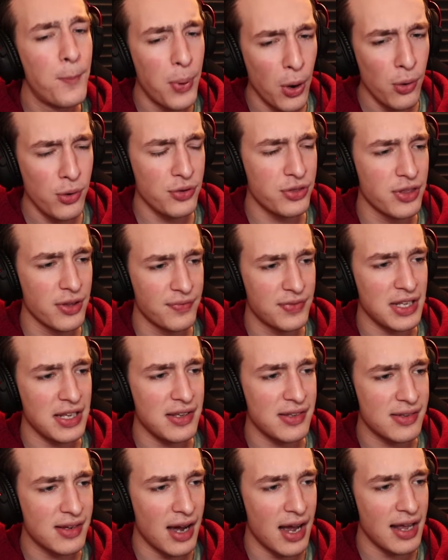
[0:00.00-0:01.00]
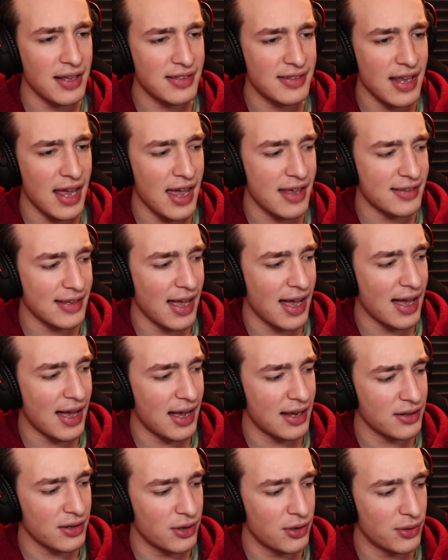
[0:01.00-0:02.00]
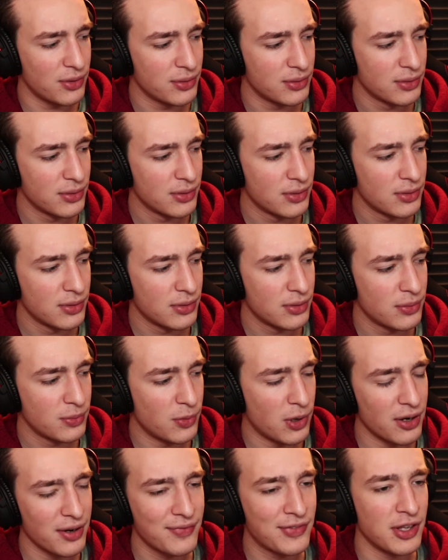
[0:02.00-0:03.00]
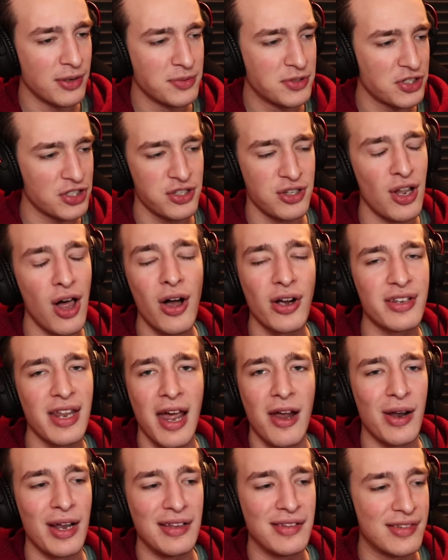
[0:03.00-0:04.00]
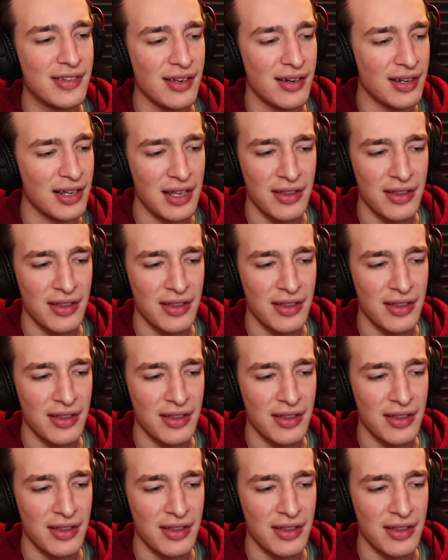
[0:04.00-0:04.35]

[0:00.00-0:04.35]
both of these guys' days. And, oh... One of them just logged out instantly